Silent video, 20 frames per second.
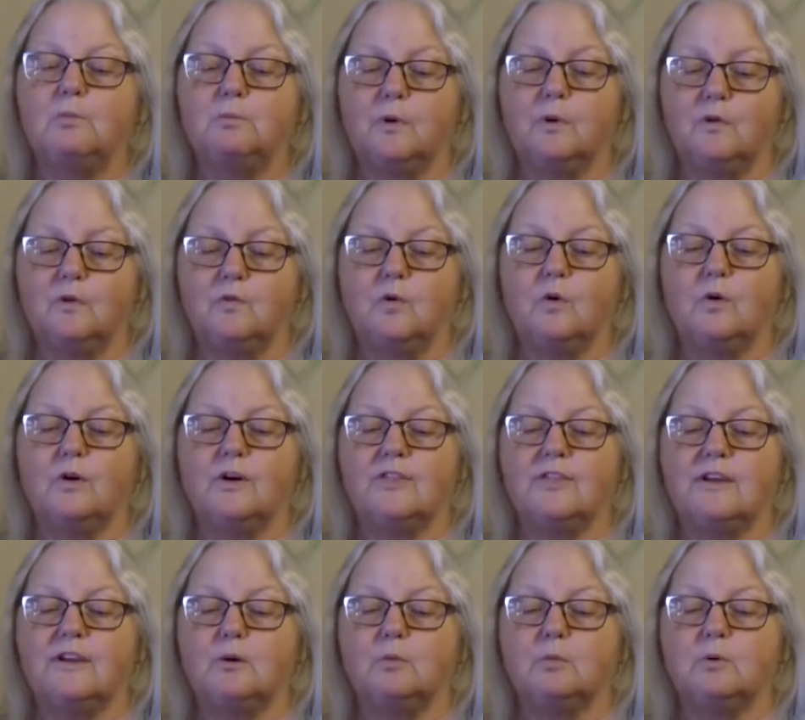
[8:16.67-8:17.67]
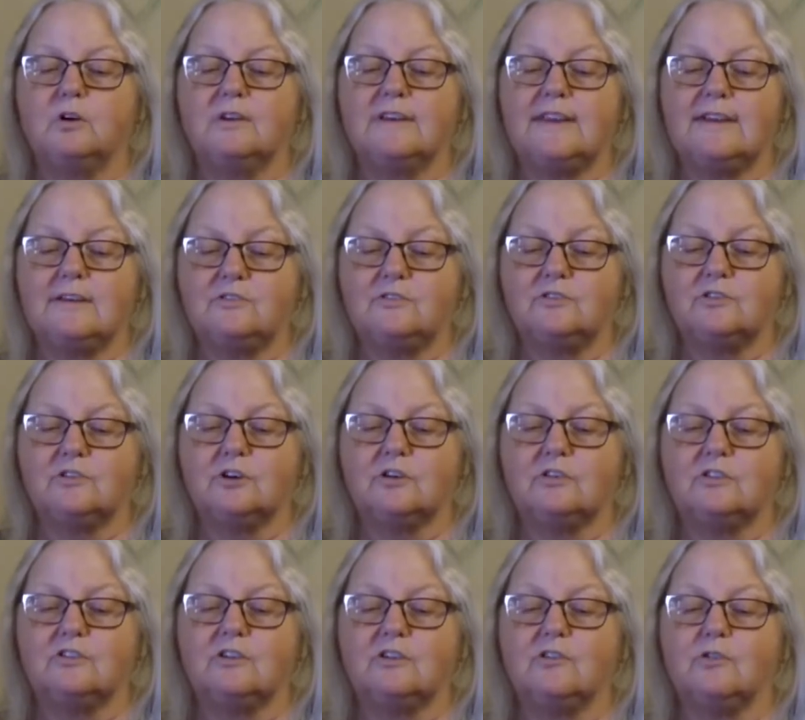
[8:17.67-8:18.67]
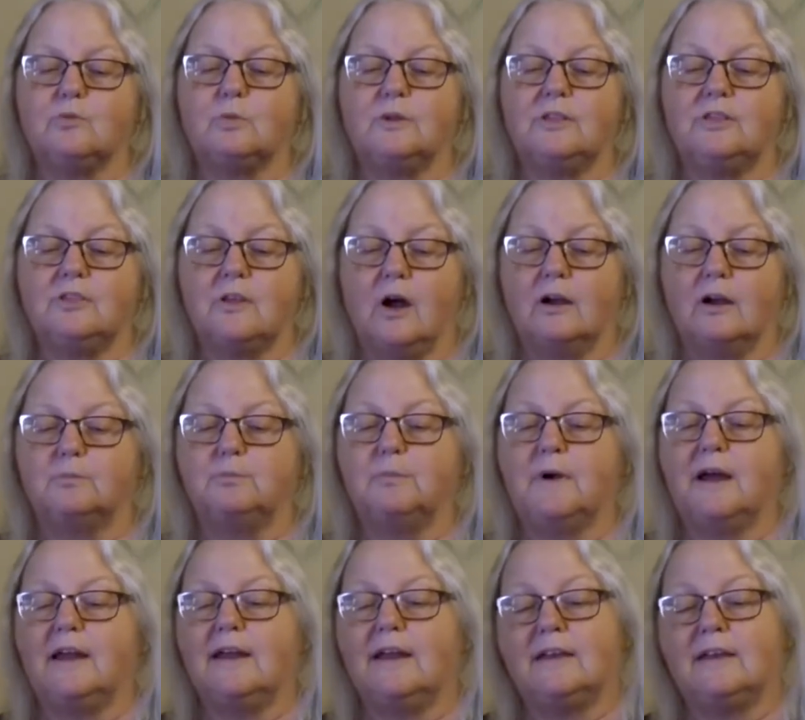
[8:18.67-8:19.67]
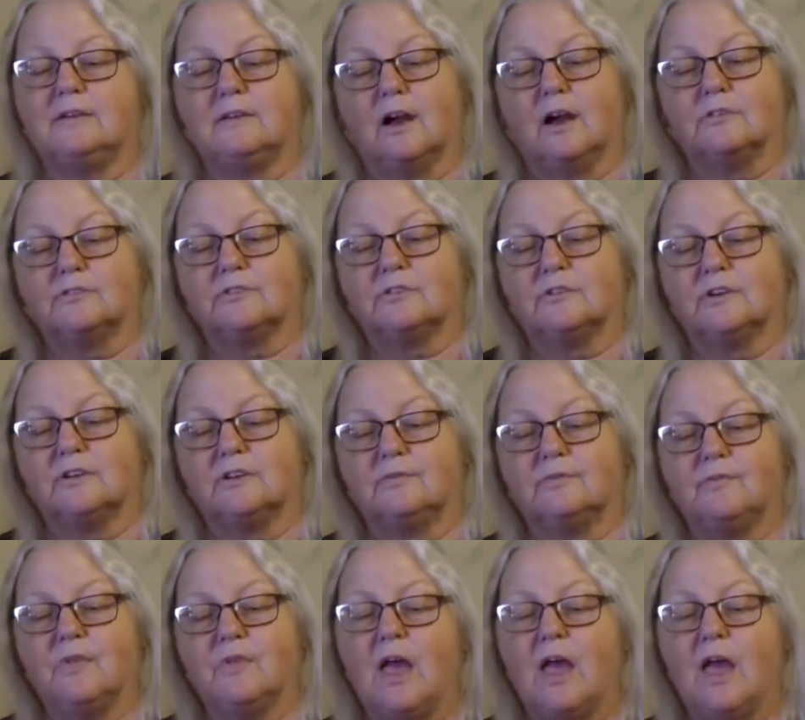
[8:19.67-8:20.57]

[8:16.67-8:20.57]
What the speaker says: before there were churches with dogma and doctrine.